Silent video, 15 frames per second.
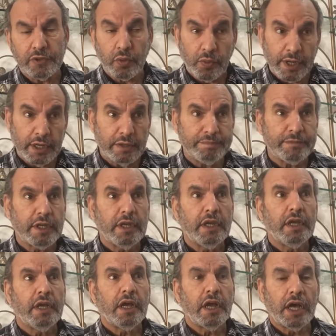Well,
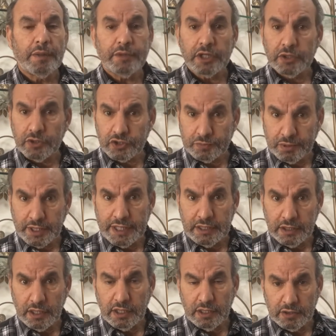I'm going to
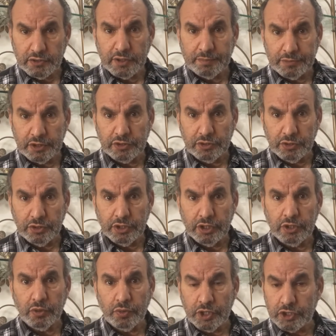explain something to
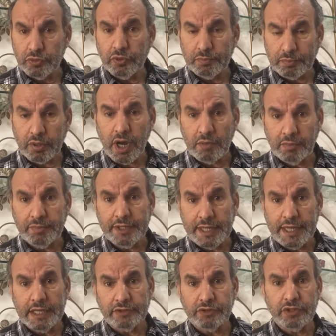you which will probably
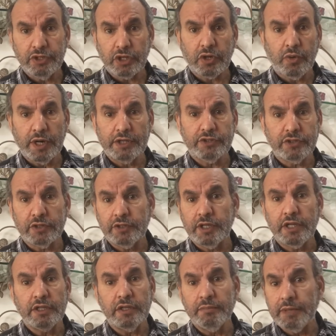answer your question
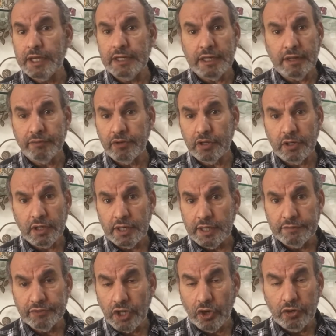that you may never
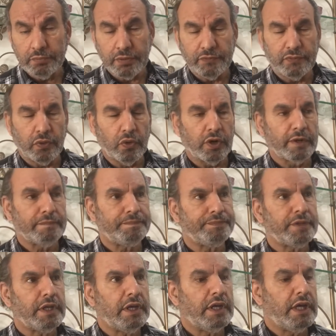have known before.
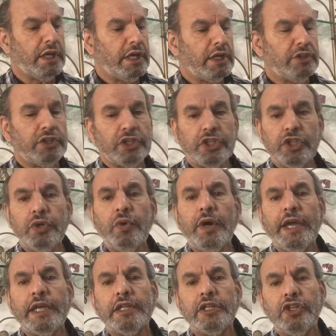The
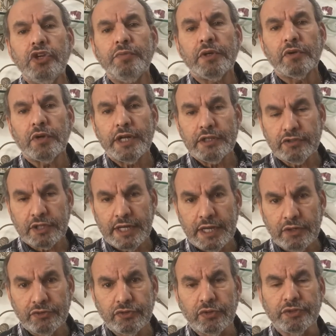UN Human Rights
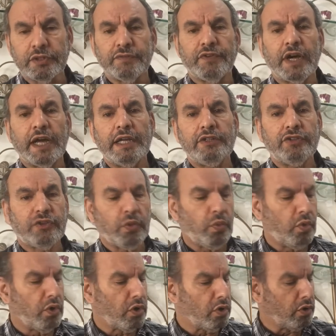Council divides the
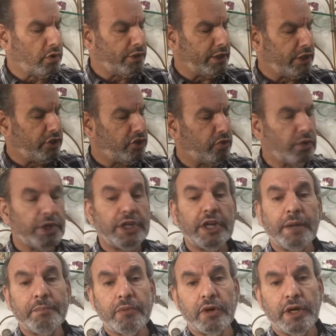world into a
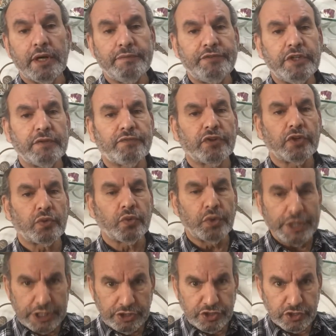number of different
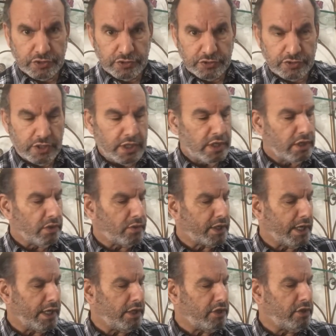regions.
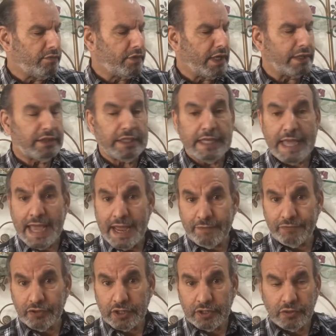Okay, you've got the
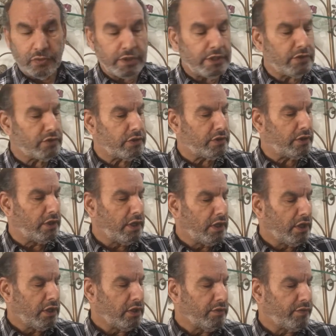African region,
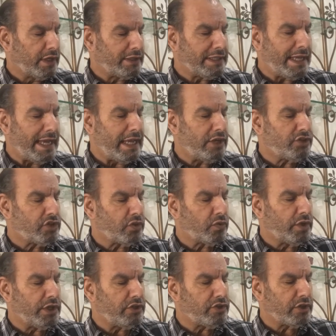you've got the Asian
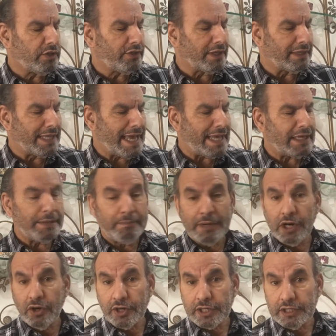region, the Latin
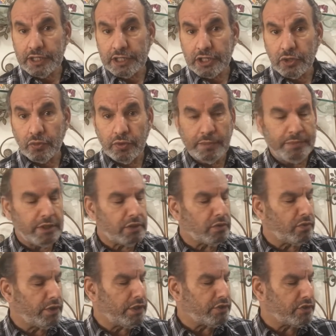American and Caribbean
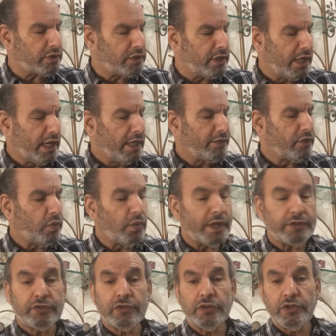region, the
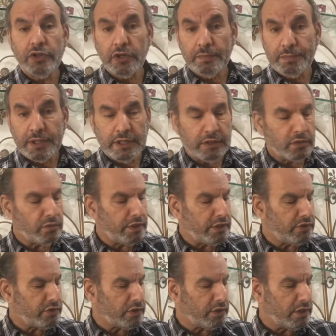Western European
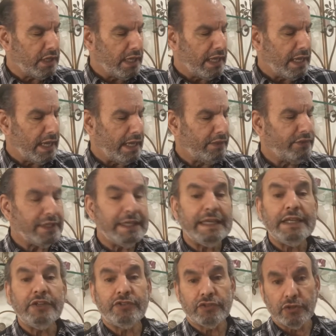region, and the
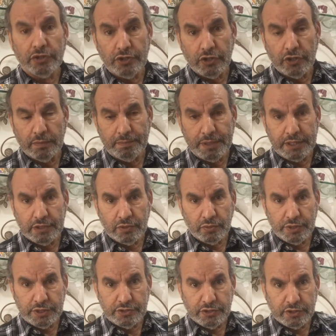Eastern European
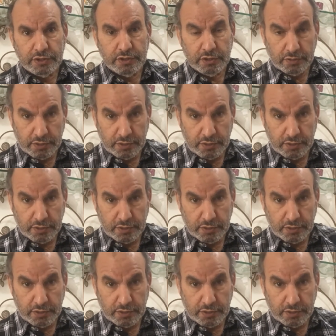region.